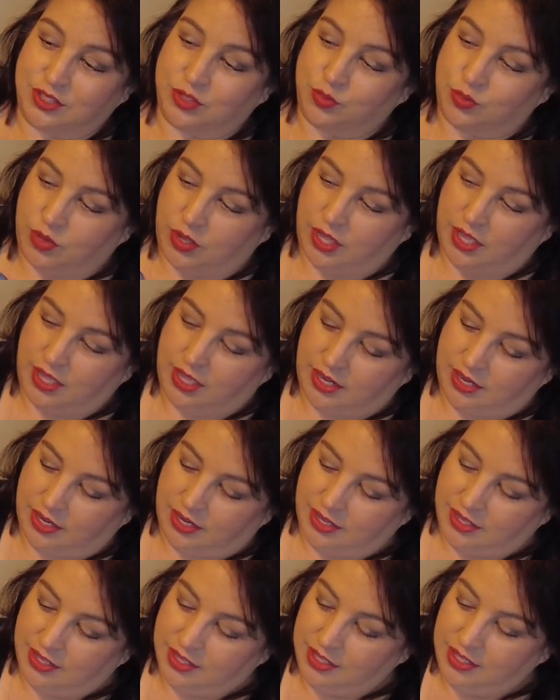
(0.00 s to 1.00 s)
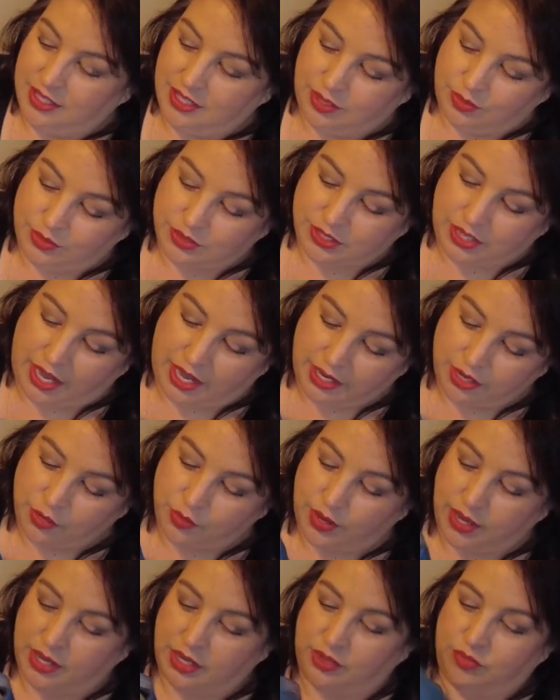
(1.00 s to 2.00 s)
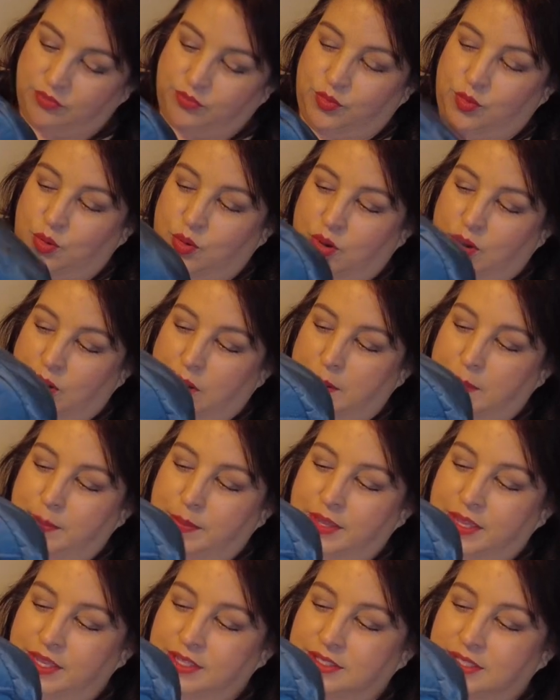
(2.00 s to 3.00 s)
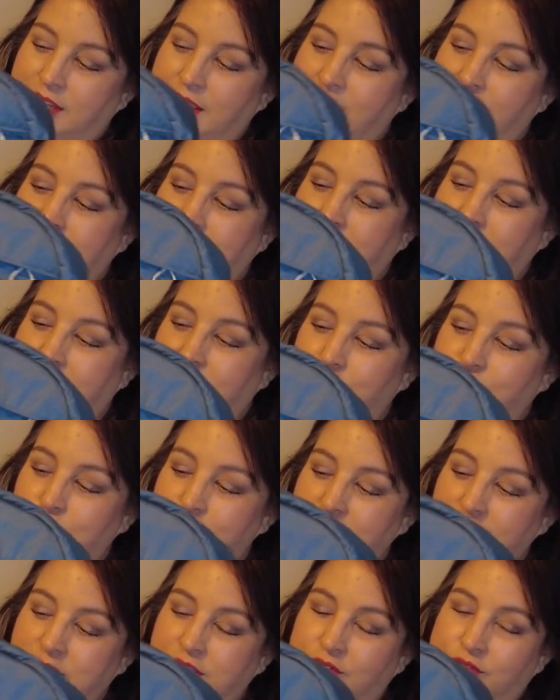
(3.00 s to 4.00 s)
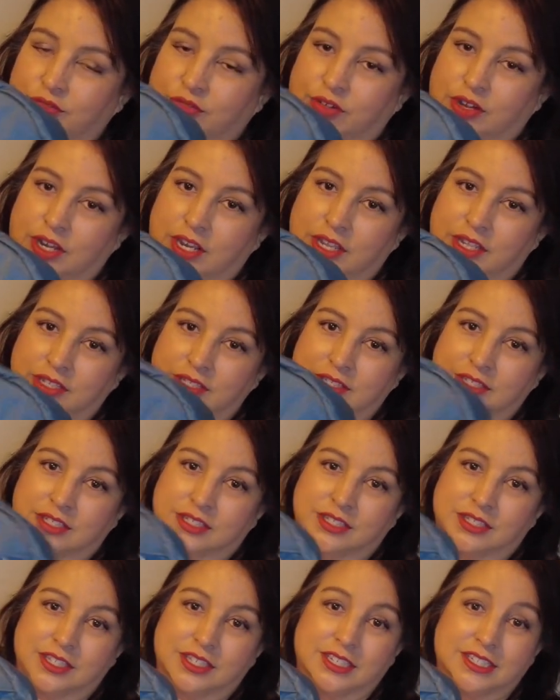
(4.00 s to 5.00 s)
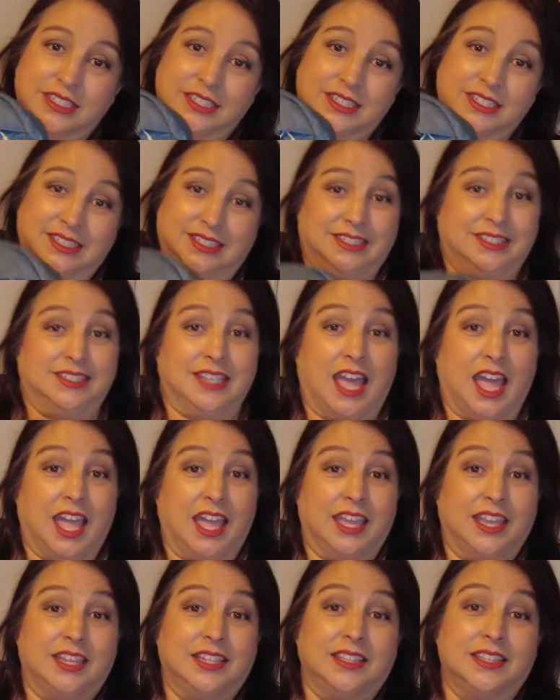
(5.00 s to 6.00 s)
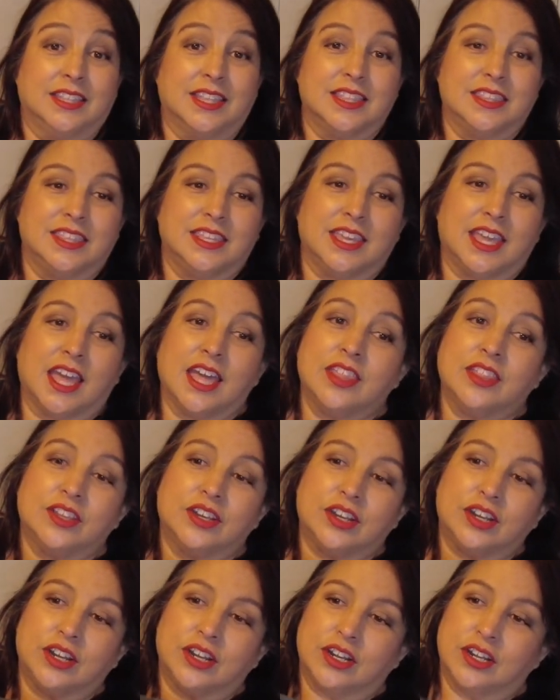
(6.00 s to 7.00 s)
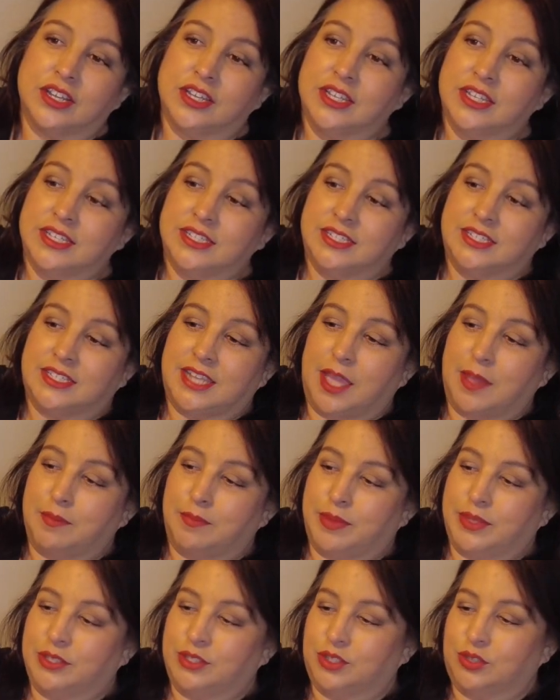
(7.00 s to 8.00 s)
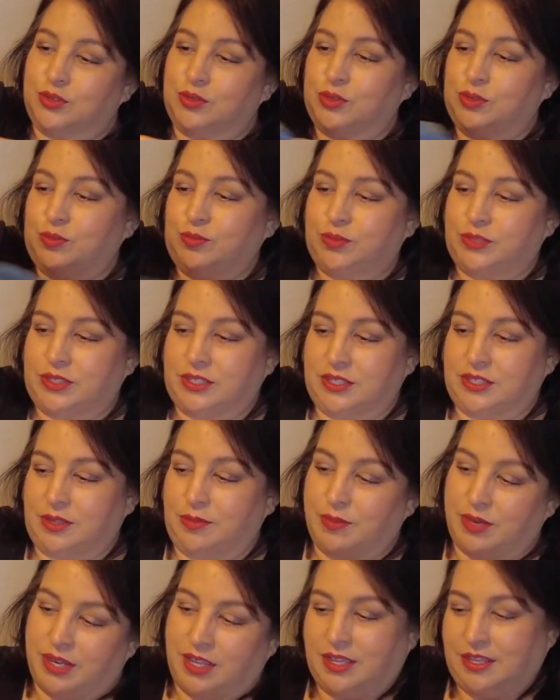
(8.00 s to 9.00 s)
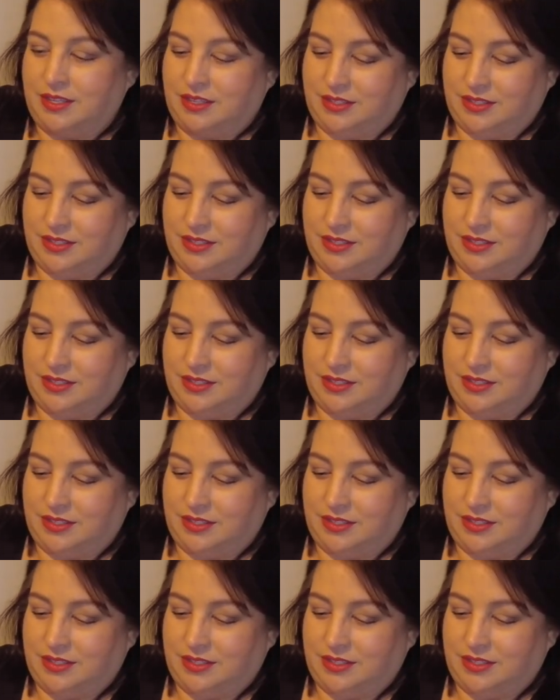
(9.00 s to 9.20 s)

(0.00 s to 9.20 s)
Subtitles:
the one I was kind of waiting for because it has a little bit different design than the other Tempest groups. And I'm going to